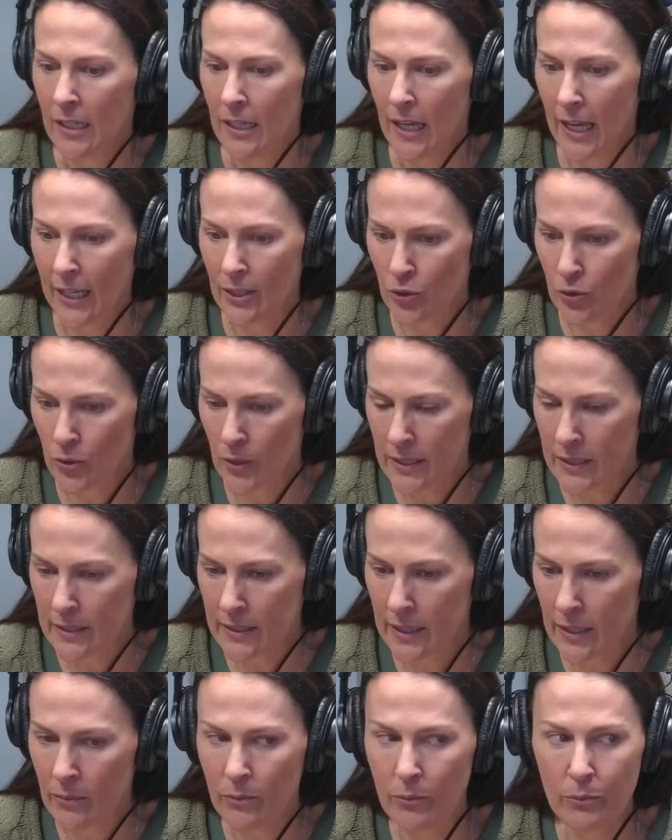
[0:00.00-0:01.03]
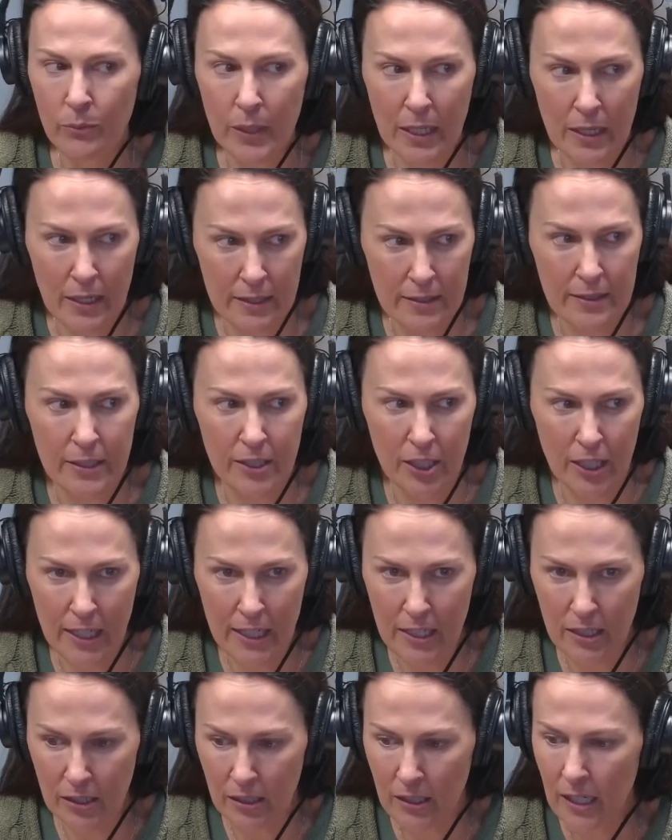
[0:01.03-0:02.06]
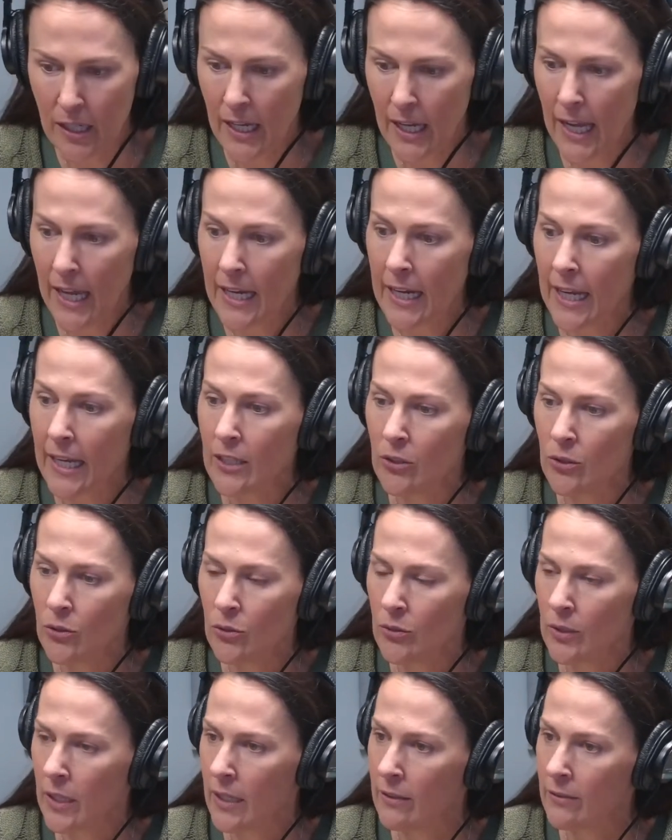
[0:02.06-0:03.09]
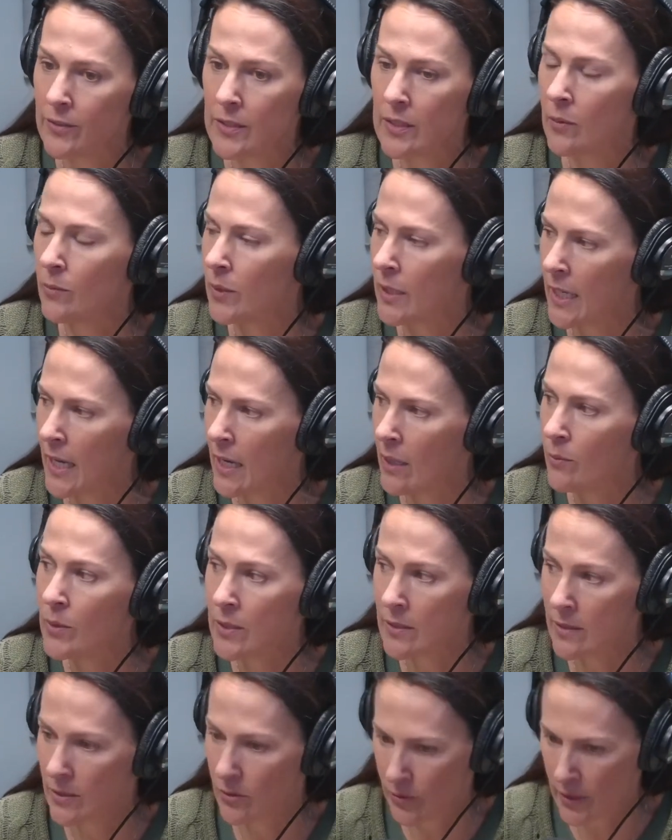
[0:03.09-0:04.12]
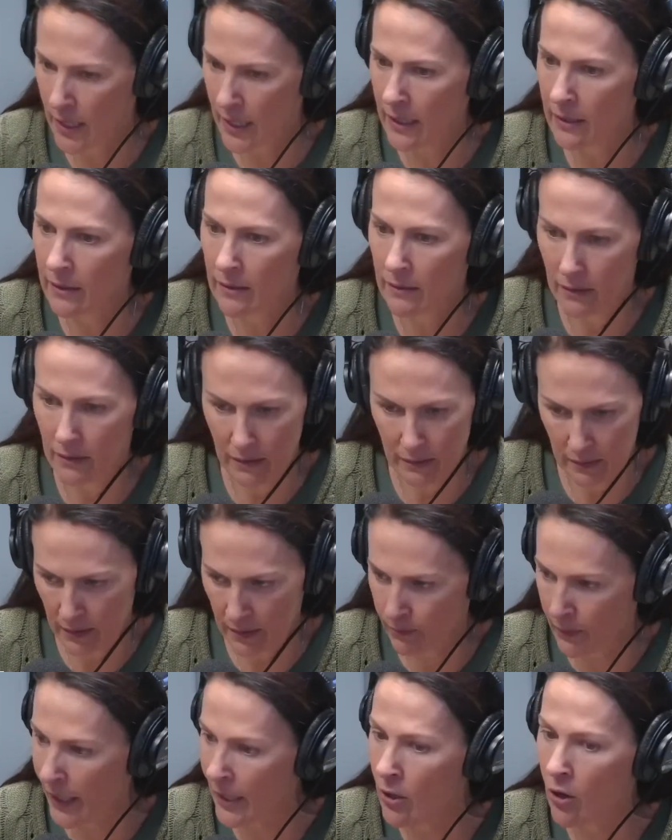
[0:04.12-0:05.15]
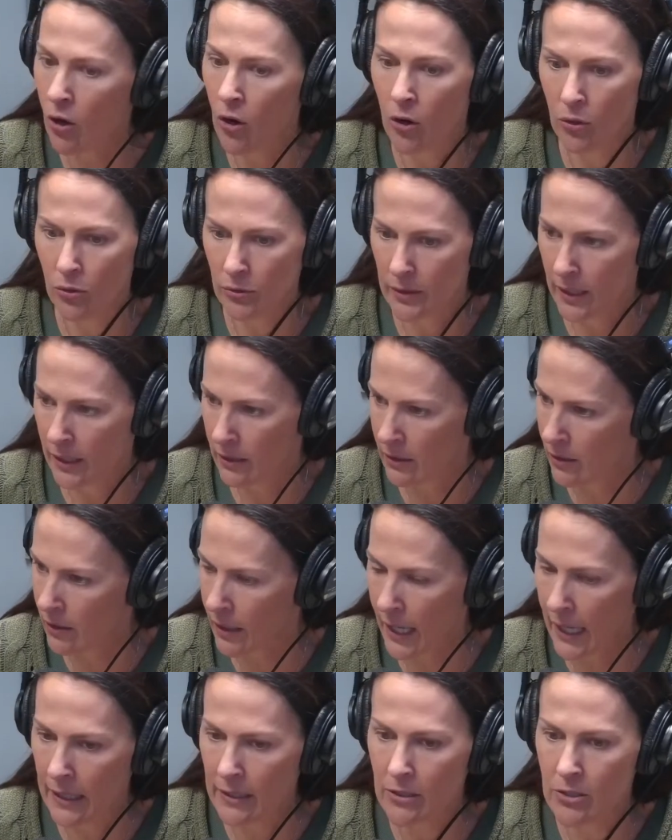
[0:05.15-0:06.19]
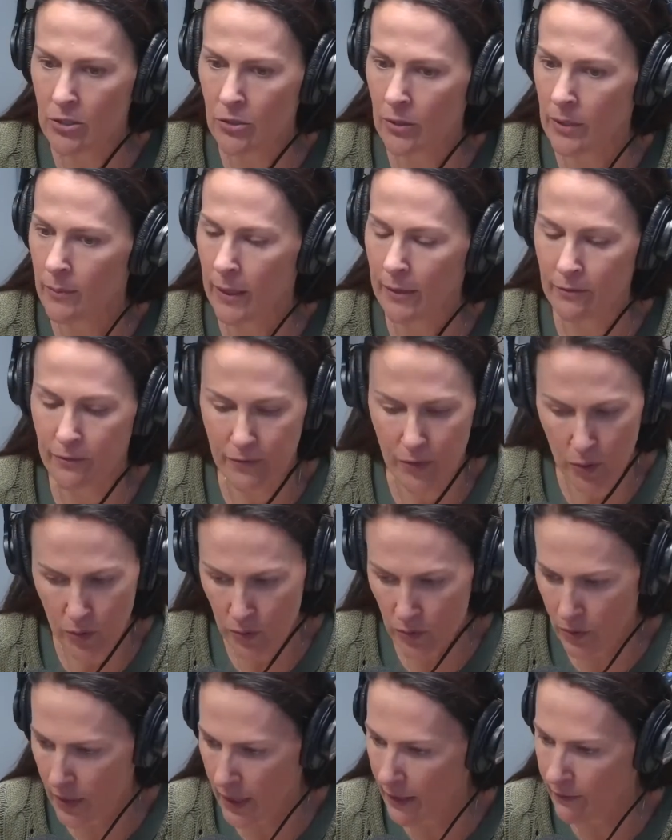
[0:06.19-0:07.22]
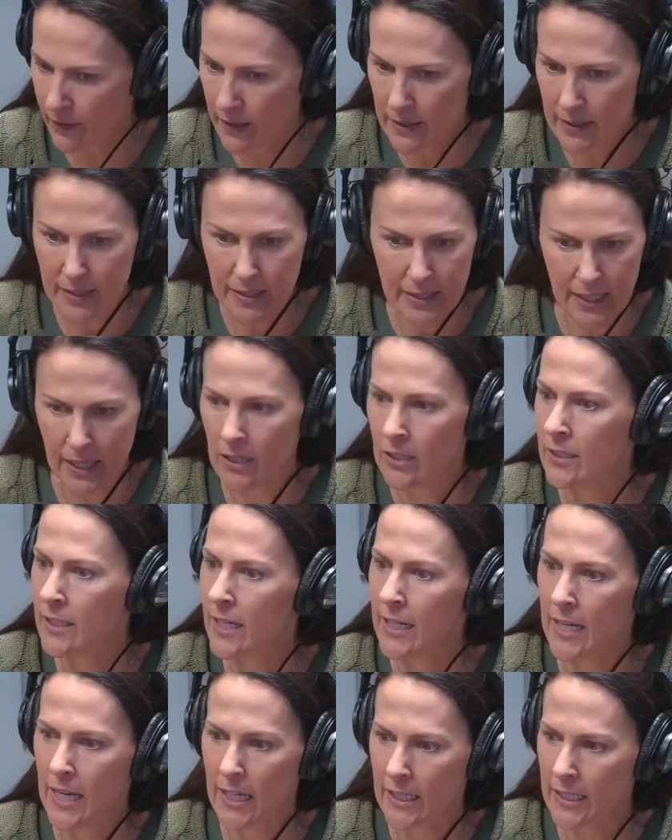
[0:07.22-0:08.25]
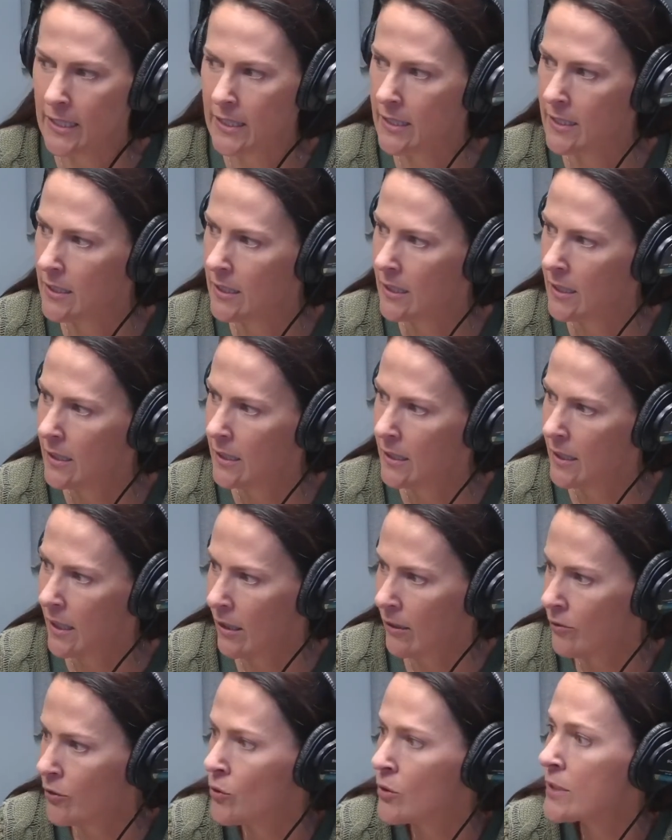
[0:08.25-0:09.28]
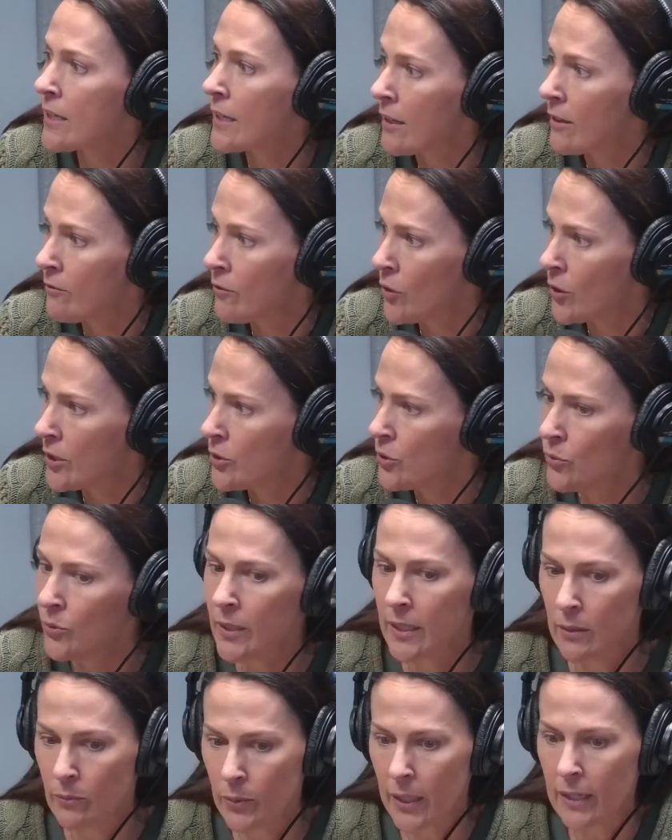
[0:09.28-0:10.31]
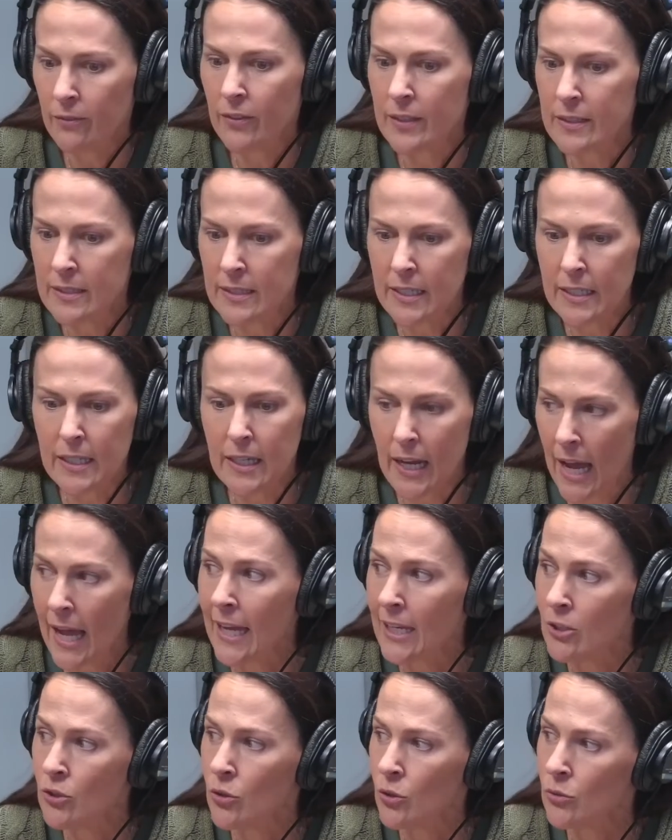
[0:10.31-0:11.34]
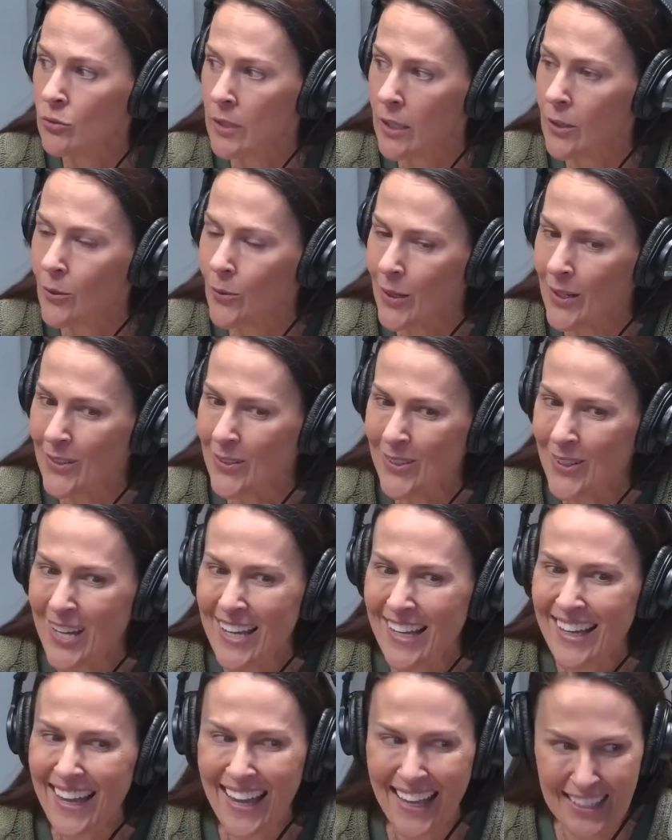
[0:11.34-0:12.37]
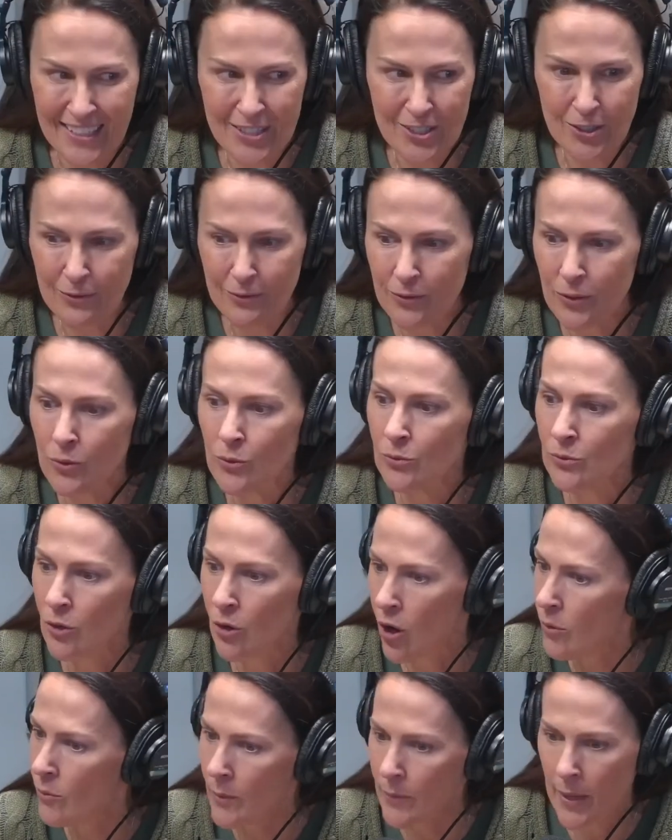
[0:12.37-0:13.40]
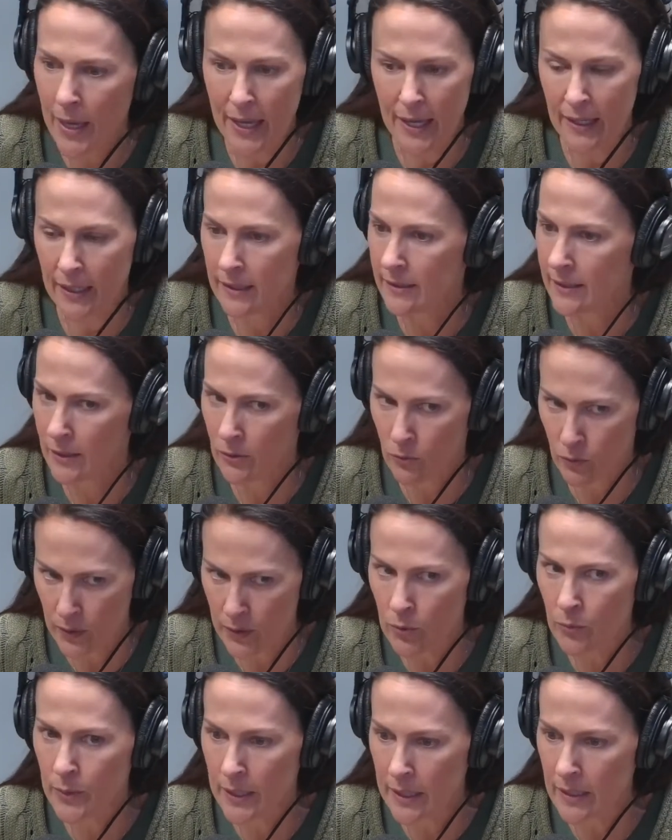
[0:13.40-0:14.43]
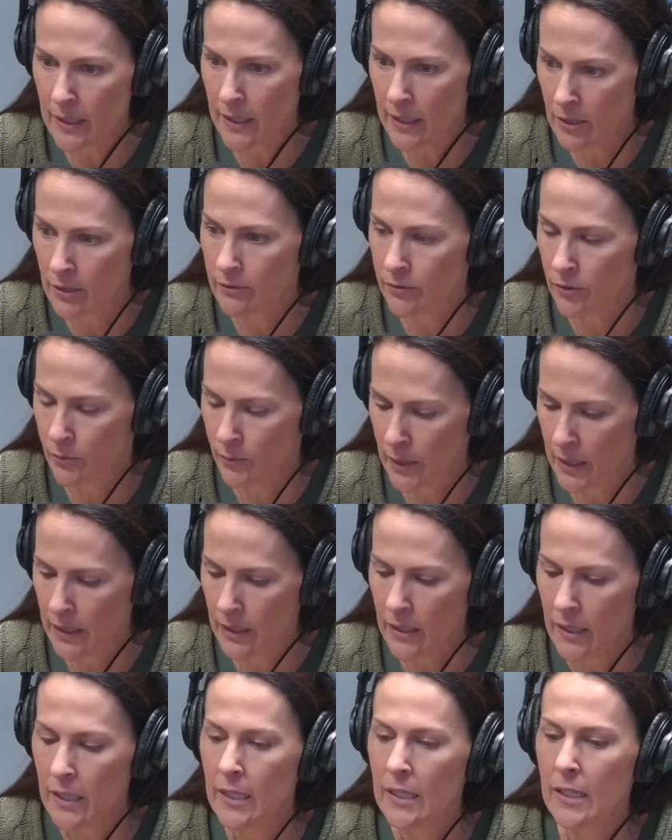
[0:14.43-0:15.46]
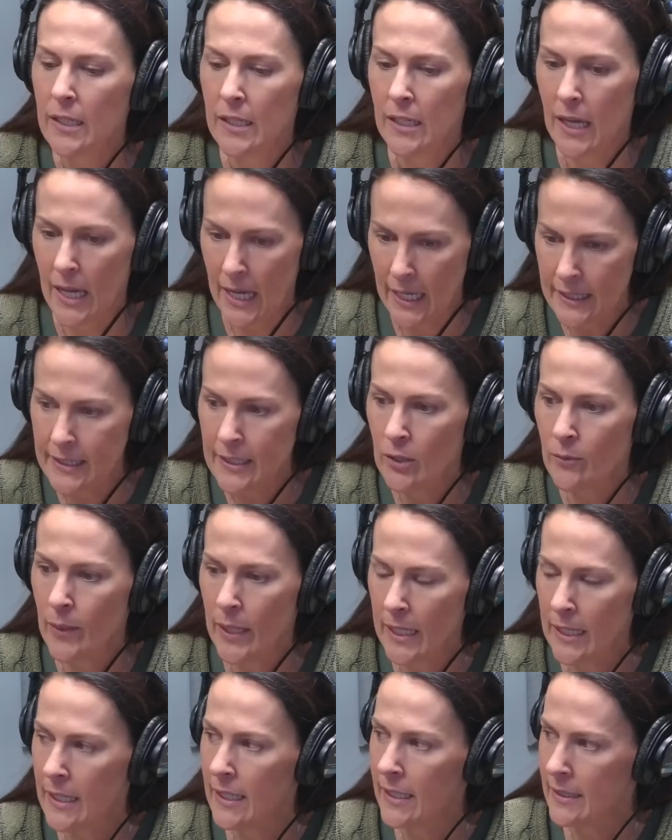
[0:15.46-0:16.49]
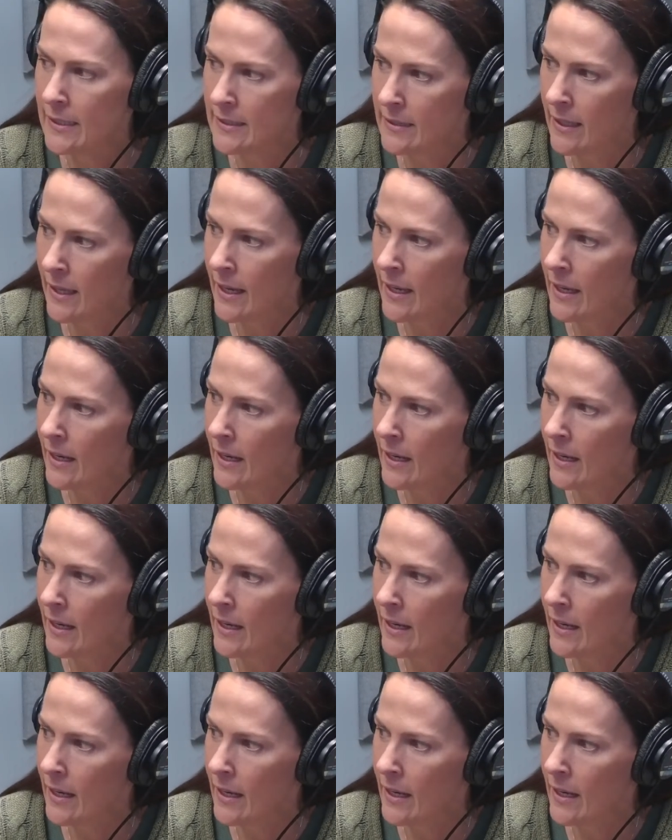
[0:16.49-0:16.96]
I trust them because they're here, and I know that if something happens, they'll take my call. They're answering my phone. If it's Saturday night, of course, I avoid doing it, but if it's needed, I know they will answer the phone, call me back. They will be here for me. I tell my clients that.